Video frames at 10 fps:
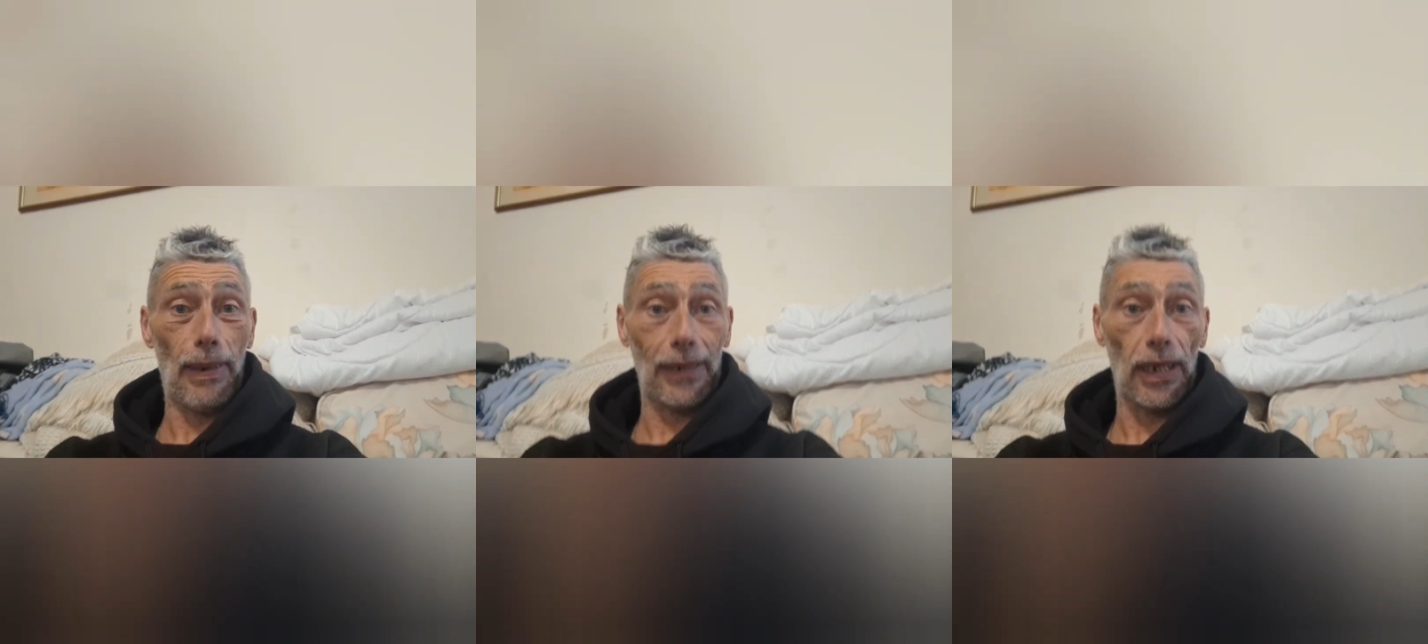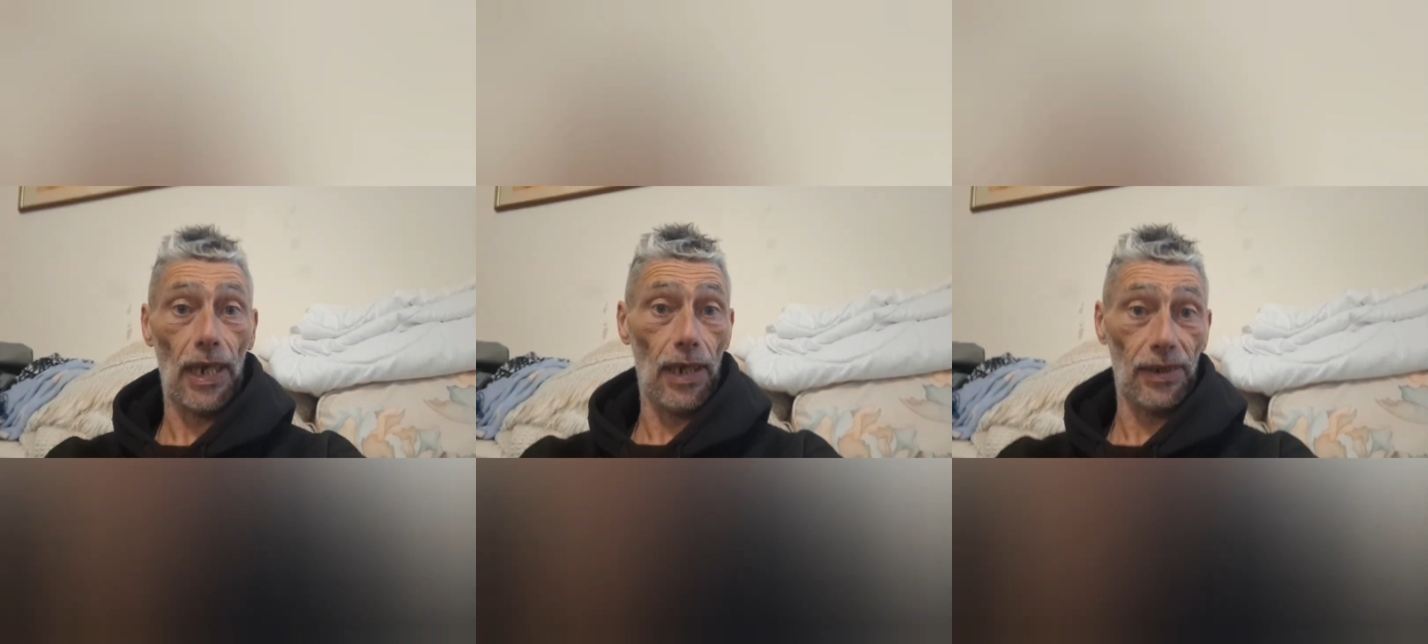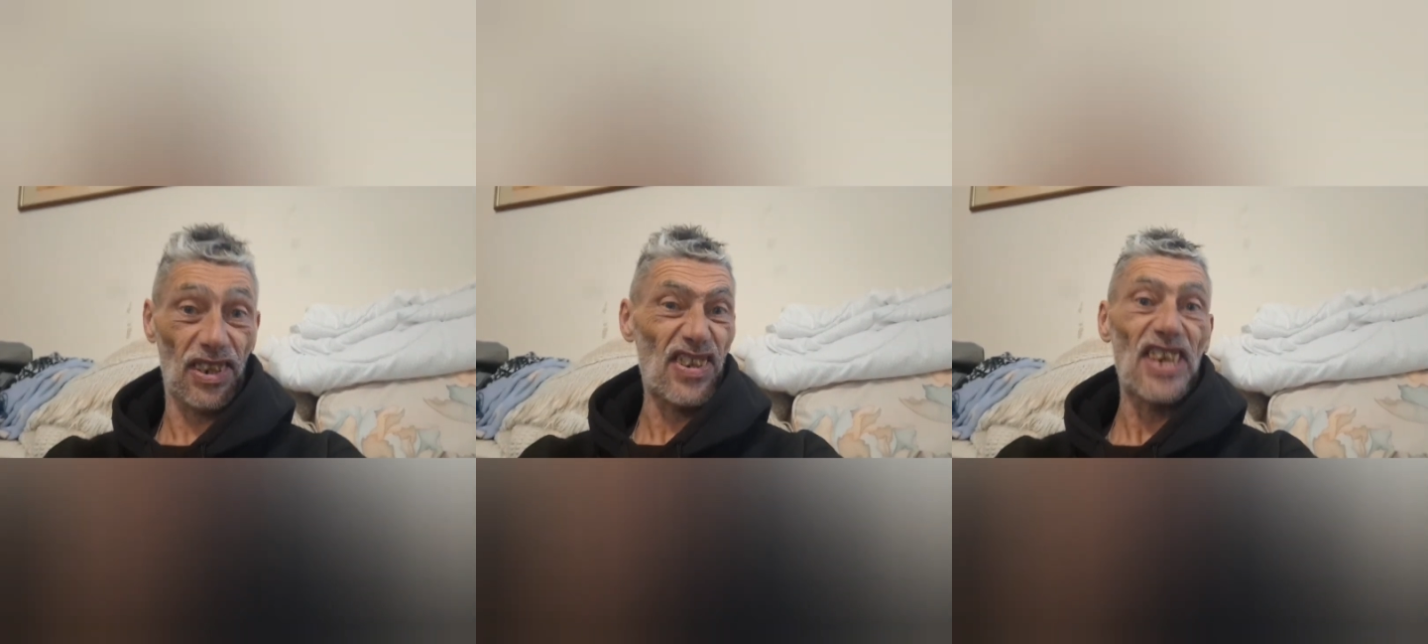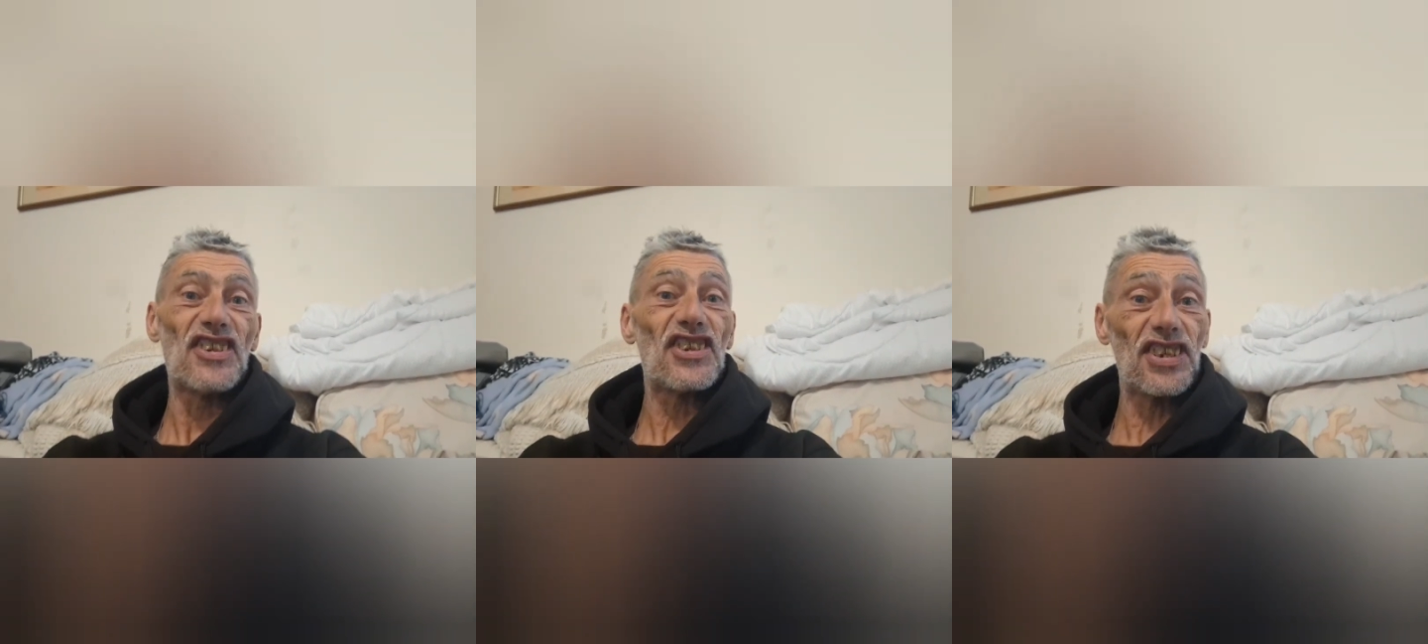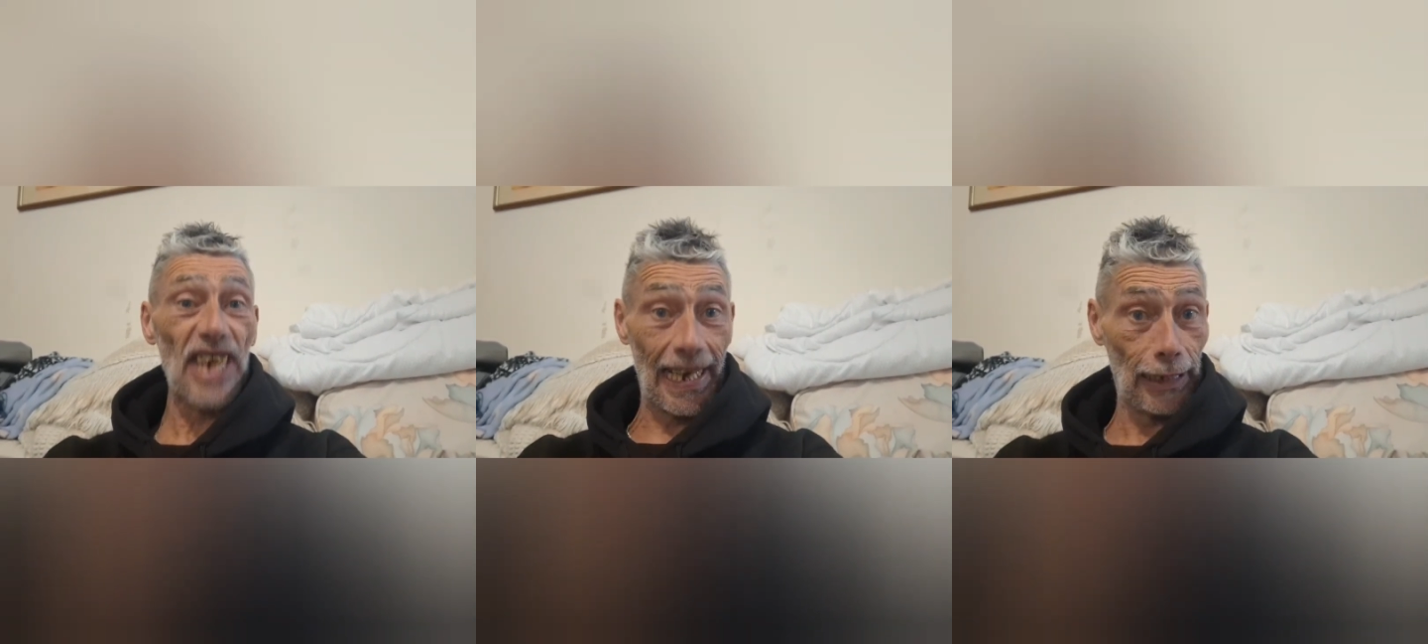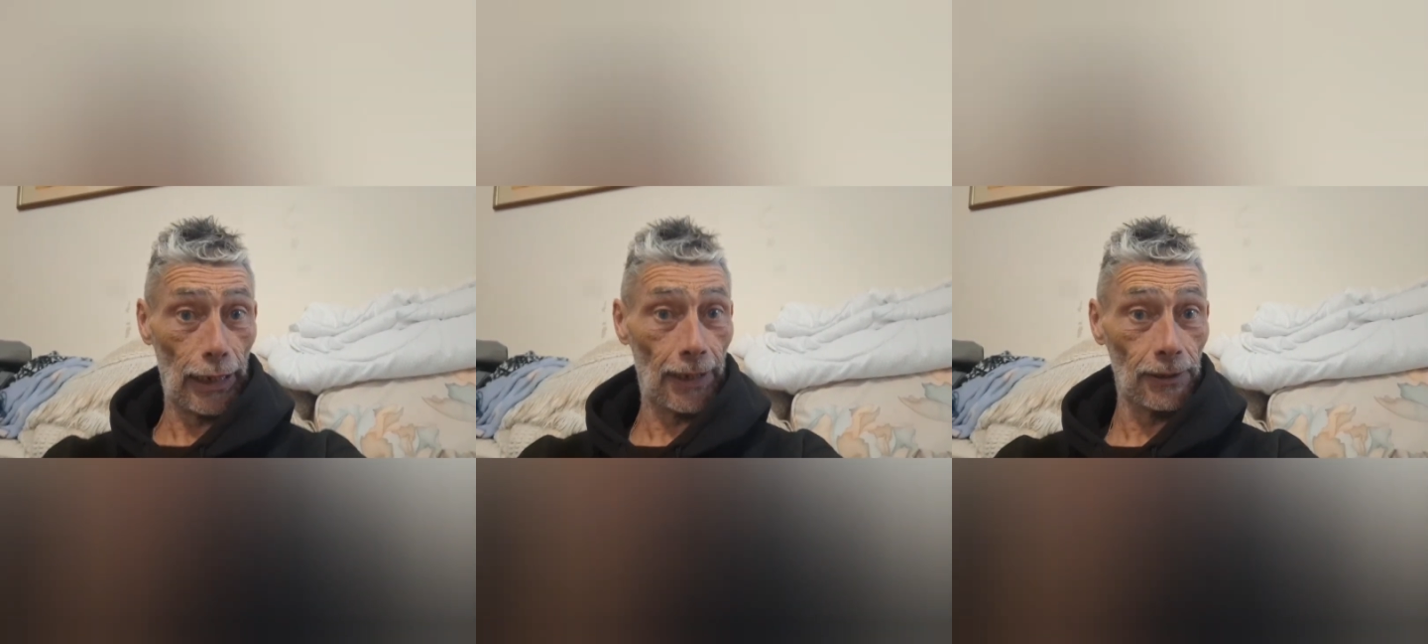backyard because they stink.